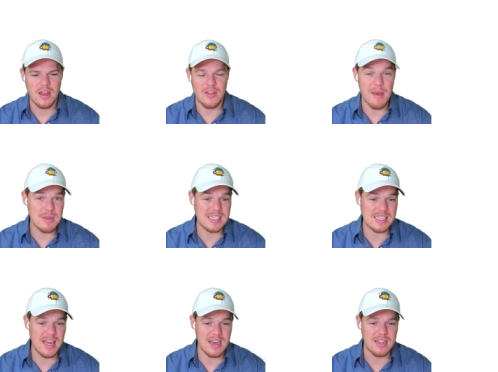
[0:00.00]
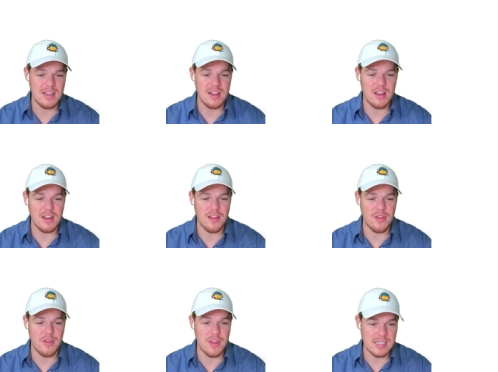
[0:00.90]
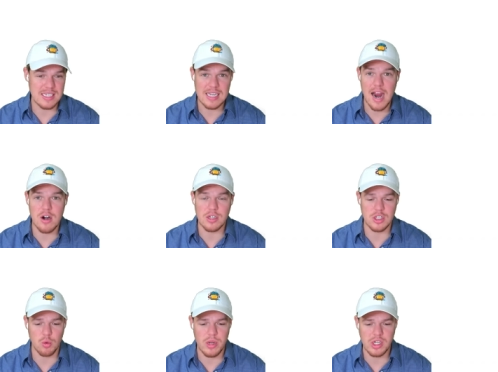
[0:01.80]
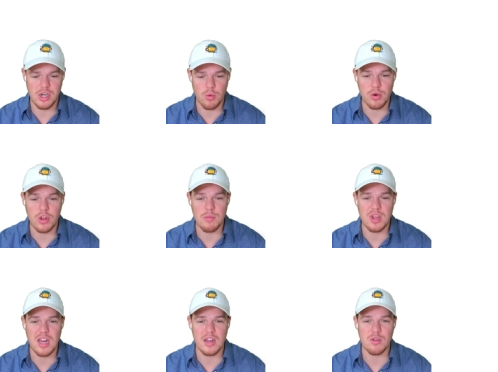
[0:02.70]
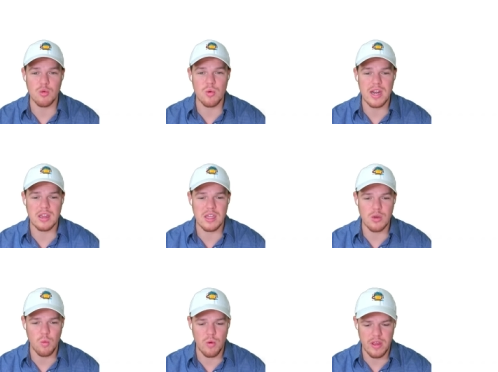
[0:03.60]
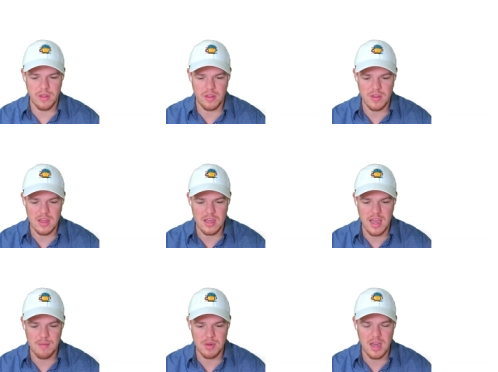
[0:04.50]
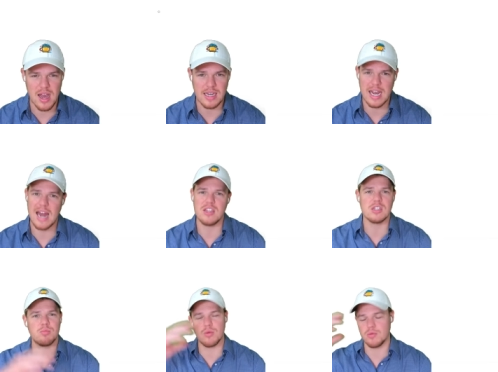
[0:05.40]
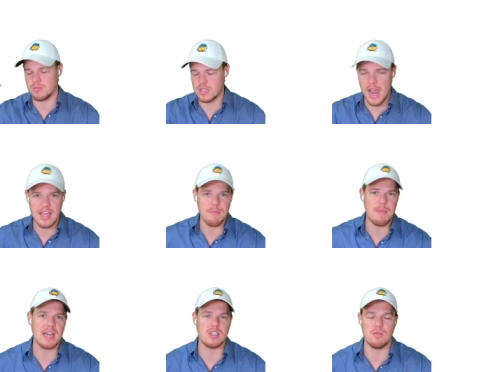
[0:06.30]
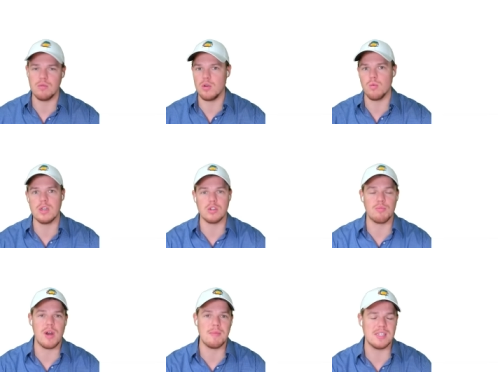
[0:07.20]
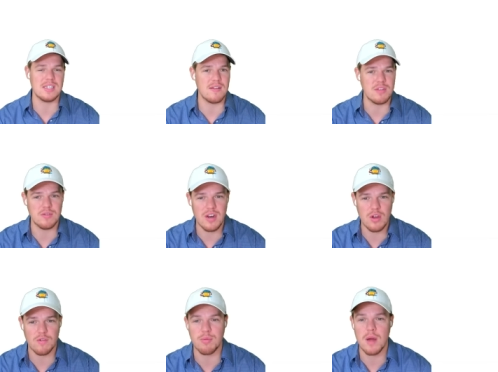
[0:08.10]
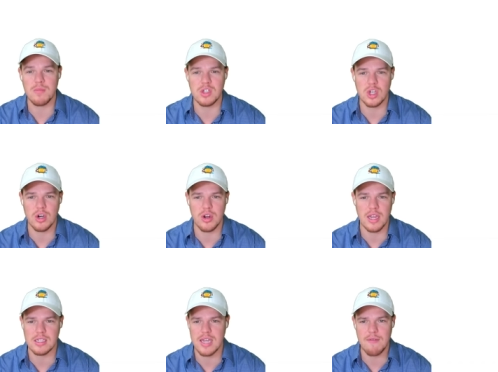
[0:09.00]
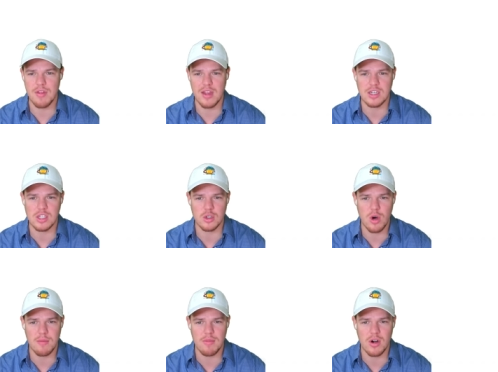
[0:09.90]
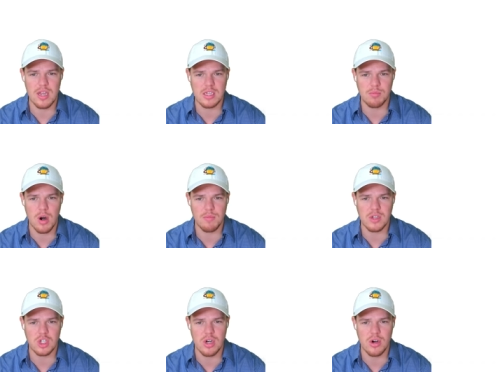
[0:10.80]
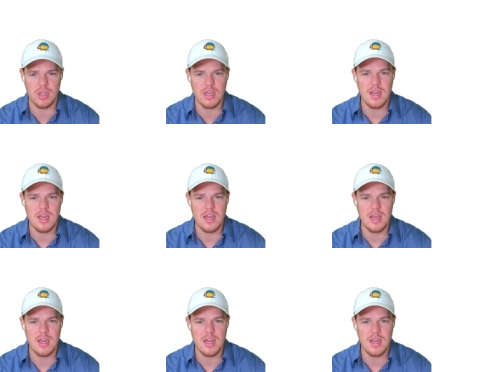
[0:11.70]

That being said, this entire situation here, where you're communicating directly with the API and kind of just tying it back to the original premises of this video of prompt engineering, as everything I just described there is prompt engineering,